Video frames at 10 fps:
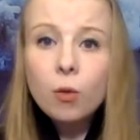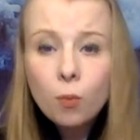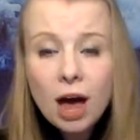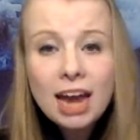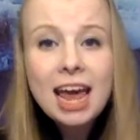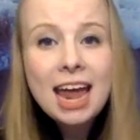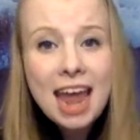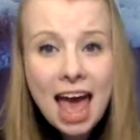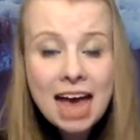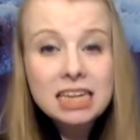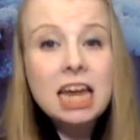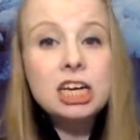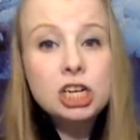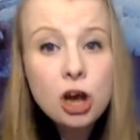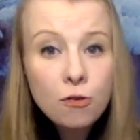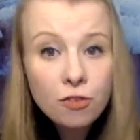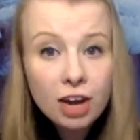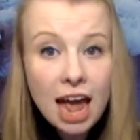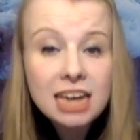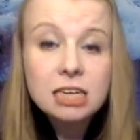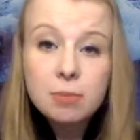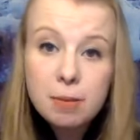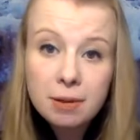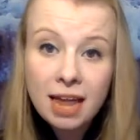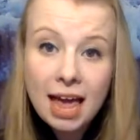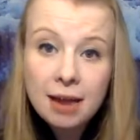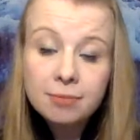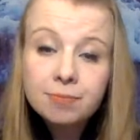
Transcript: what, and ask. And don't forget to be polite.